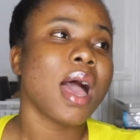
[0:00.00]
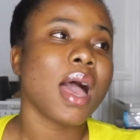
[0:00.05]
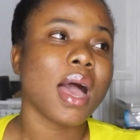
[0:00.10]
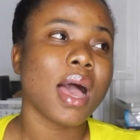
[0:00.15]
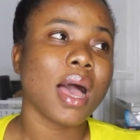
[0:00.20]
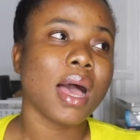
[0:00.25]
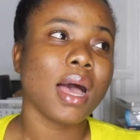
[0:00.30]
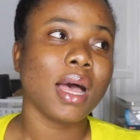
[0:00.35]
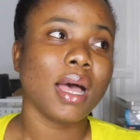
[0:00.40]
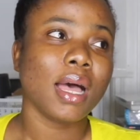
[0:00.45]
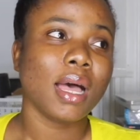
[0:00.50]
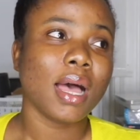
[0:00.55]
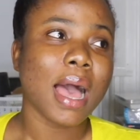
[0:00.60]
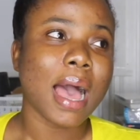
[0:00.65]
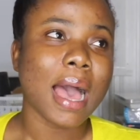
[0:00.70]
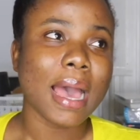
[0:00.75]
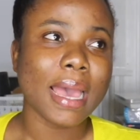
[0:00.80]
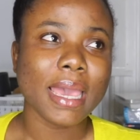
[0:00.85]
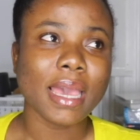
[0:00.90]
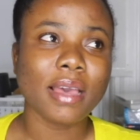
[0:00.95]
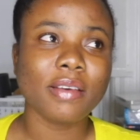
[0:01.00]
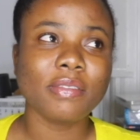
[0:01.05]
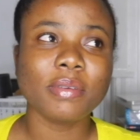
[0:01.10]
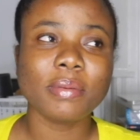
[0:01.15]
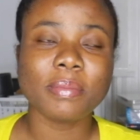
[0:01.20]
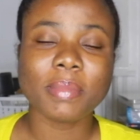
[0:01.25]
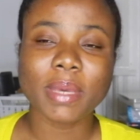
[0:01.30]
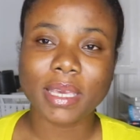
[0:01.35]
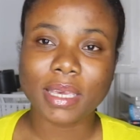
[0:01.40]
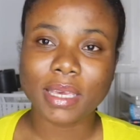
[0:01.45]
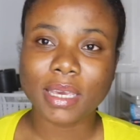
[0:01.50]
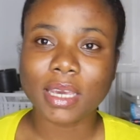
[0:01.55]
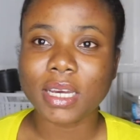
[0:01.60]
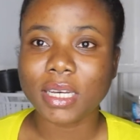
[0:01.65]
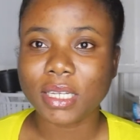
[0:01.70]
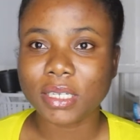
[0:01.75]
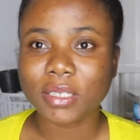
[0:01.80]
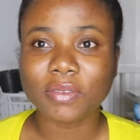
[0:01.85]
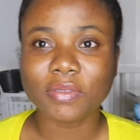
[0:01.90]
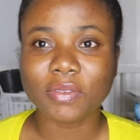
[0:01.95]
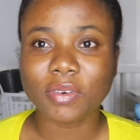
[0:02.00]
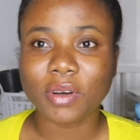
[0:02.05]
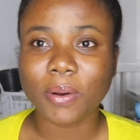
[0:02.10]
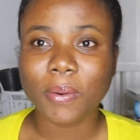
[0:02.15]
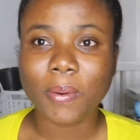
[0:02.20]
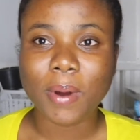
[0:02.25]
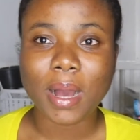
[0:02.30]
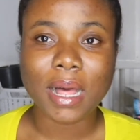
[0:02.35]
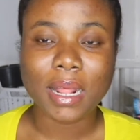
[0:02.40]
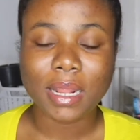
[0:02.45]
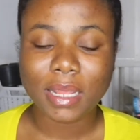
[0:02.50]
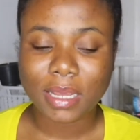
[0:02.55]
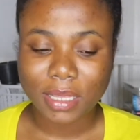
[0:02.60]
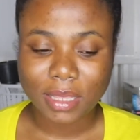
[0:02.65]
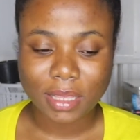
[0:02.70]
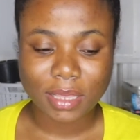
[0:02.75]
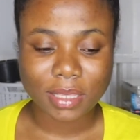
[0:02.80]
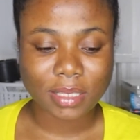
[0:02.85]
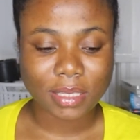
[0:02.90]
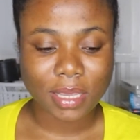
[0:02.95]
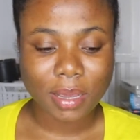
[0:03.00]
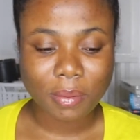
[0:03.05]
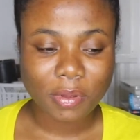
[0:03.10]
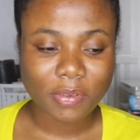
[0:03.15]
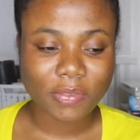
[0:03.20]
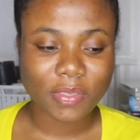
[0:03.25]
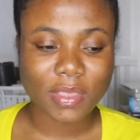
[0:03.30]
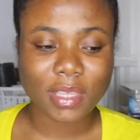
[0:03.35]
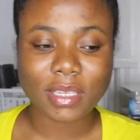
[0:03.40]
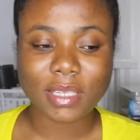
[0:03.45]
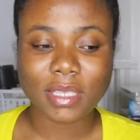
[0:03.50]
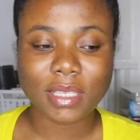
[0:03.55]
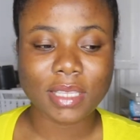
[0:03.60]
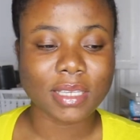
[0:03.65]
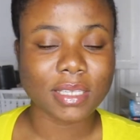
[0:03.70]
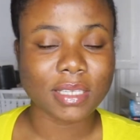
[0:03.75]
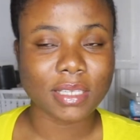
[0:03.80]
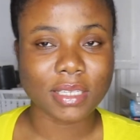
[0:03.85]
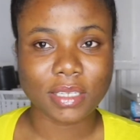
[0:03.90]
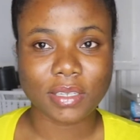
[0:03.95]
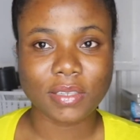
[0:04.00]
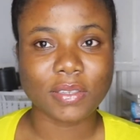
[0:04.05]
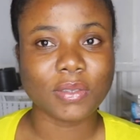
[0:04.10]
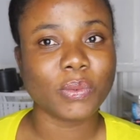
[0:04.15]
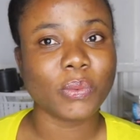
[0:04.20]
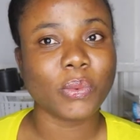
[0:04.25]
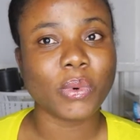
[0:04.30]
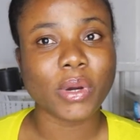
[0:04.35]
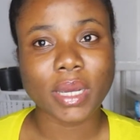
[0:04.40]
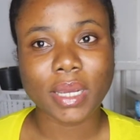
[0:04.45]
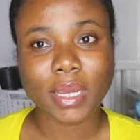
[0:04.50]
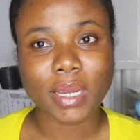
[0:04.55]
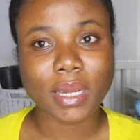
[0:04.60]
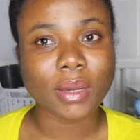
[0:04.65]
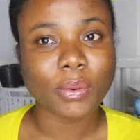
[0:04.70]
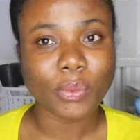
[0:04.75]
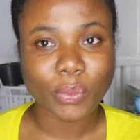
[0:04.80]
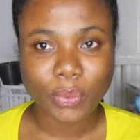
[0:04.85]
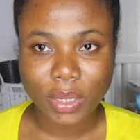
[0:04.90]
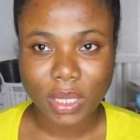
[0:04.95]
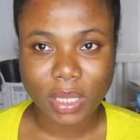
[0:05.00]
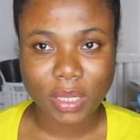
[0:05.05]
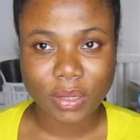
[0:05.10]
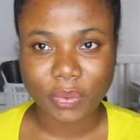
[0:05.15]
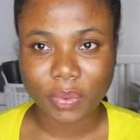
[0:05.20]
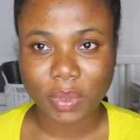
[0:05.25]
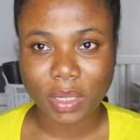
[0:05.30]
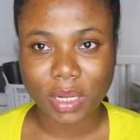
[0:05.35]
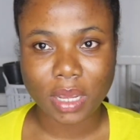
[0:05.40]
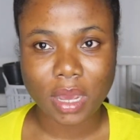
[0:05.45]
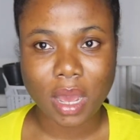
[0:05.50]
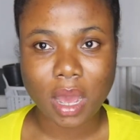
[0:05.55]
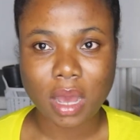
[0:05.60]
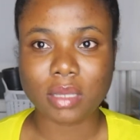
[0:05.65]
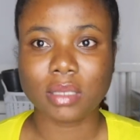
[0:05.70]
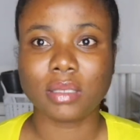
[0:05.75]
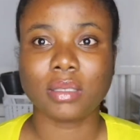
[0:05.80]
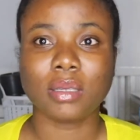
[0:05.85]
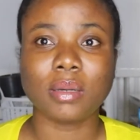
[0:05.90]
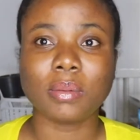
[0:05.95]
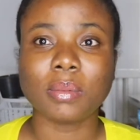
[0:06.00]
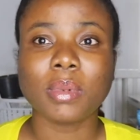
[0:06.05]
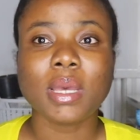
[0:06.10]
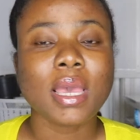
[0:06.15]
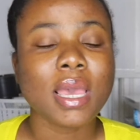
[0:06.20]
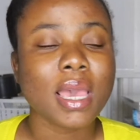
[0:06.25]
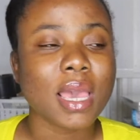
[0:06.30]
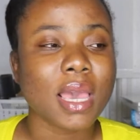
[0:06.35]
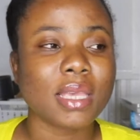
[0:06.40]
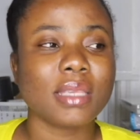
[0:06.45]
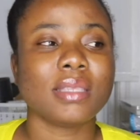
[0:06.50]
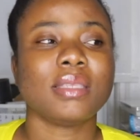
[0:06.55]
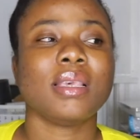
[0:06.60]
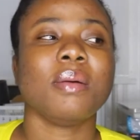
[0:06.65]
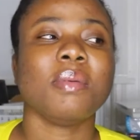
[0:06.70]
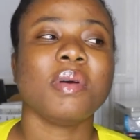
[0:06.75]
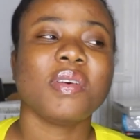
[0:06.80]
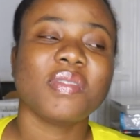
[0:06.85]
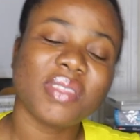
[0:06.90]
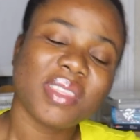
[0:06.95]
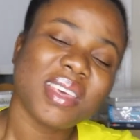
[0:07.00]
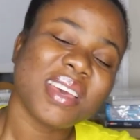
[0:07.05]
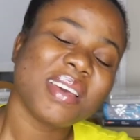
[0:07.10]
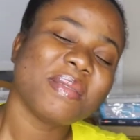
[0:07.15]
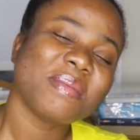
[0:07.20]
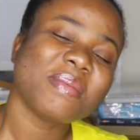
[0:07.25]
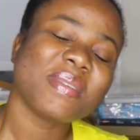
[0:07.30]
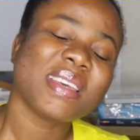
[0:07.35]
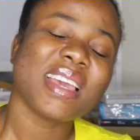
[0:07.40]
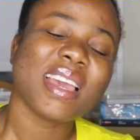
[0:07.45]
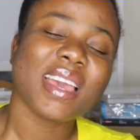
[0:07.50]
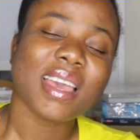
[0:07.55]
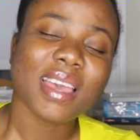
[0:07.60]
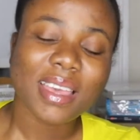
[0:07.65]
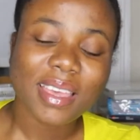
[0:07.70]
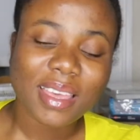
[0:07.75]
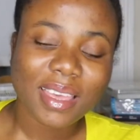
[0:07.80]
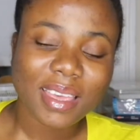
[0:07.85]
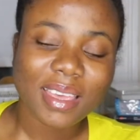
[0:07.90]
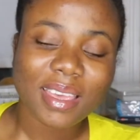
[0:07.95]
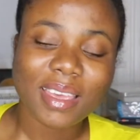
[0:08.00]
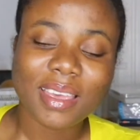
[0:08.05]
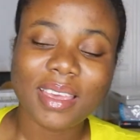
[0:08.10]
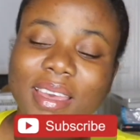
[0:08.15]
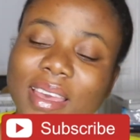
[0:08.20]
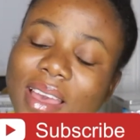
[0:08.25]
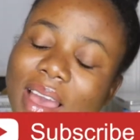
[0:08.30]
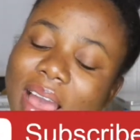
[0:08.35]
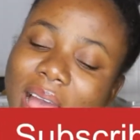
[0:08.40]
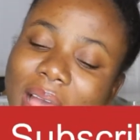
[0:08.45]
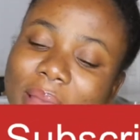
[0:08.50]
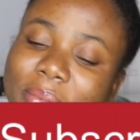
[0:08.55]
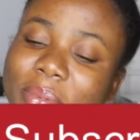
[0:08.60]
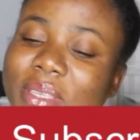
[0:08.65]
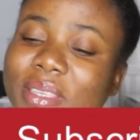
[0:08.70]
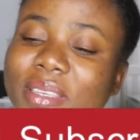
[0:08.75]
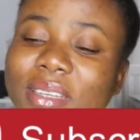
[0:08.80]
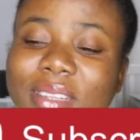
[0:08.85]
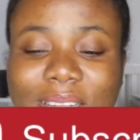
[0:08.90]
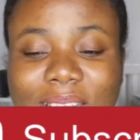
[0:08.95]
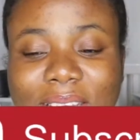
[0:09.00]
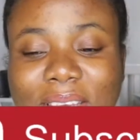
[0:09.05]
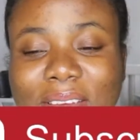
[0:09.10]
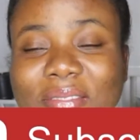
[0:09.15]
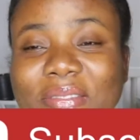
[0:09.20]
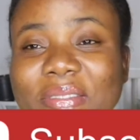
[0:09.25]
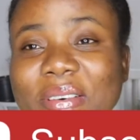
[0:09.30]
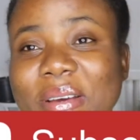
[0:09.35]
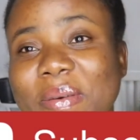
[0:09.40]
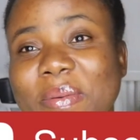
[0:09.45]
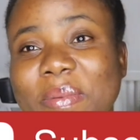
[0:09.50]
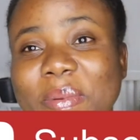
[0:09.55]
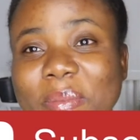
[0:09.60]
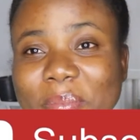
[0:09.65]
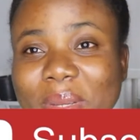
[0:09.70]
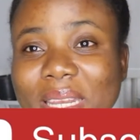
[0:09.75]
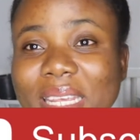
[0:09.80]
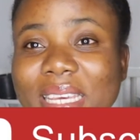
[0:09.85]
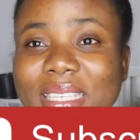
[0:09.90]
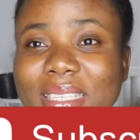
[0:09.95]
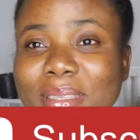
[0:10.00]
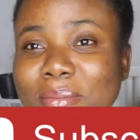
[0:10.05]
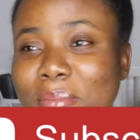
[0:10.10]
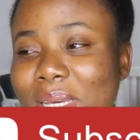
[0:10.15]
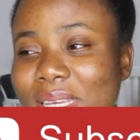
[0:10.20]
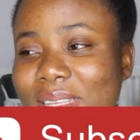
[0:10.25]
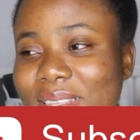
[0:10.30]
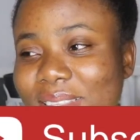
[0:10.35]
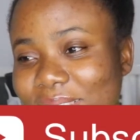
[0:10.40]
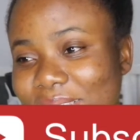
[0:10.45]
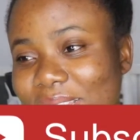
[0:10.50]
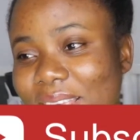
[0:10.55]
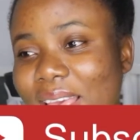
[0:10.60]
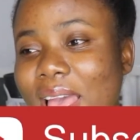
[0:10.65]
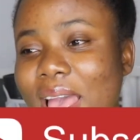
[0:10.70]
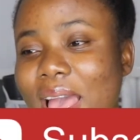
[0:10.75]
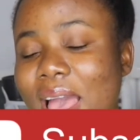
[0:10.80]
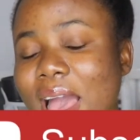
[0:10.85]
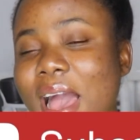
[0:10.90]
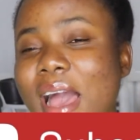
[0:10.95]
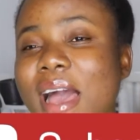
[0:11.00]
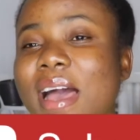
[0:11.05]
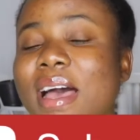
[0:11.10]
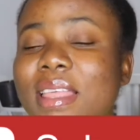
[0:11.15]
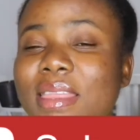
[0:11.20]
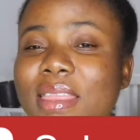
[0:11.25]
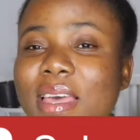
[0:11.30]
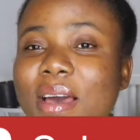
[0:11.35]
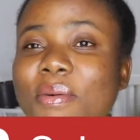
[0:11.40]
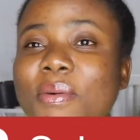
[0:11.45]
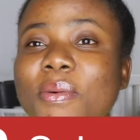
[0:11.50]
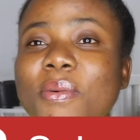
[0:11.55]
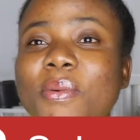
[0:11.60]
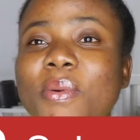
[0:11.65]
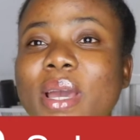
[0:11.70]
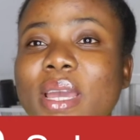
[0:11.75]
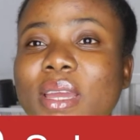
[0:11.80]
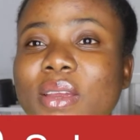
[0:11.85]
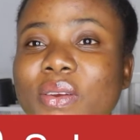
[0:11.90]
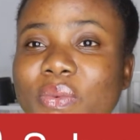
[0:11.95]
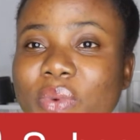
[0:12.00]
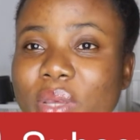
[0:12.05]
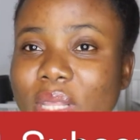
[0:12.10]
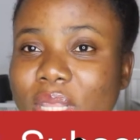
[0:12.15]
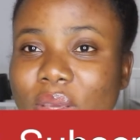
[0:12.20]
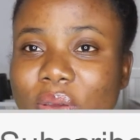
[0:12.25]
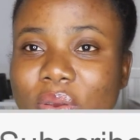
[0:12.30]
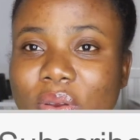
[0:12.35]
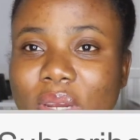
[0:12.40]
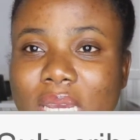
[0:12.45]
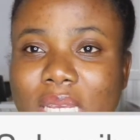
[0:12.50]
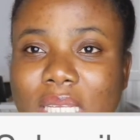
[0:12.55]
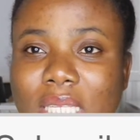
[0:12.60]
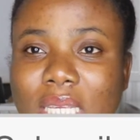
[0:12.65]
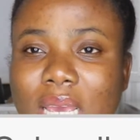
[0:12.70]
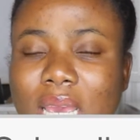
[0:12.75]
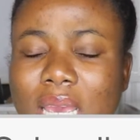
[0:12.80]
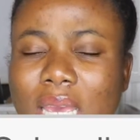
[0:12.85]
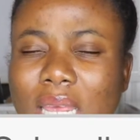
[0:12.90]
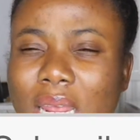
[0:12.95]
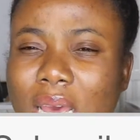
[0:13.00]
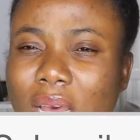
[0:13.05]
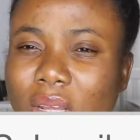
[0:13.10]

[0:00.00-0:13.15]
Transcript: I have been making candle for a while, and some of these things just work really awesome, and some of them I'm still looking for a replacement that will work really great, and